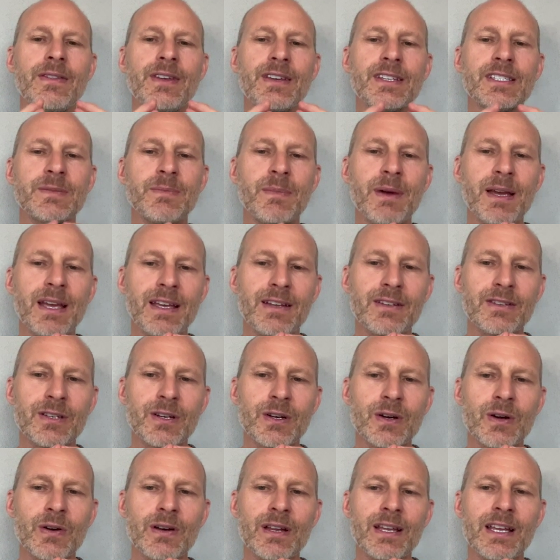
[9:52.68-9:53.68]
This may in
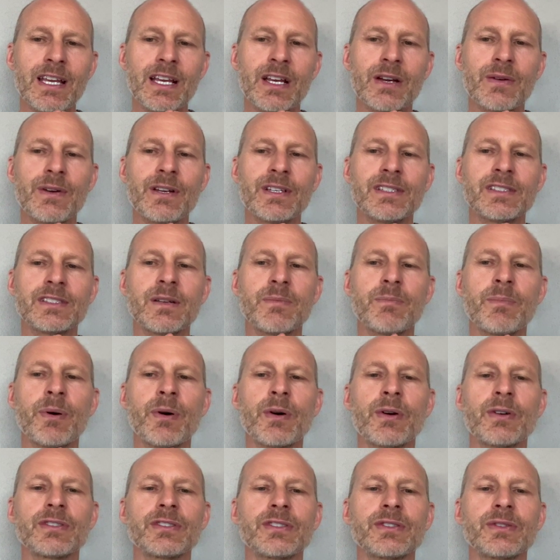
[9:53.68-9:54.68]
turn increase the
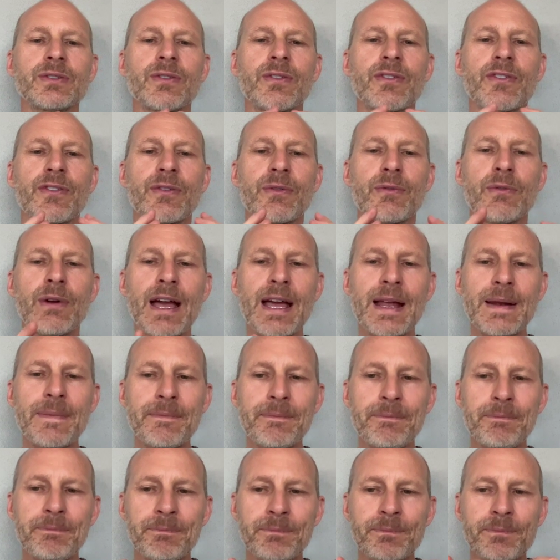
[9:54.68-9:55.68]
personal threat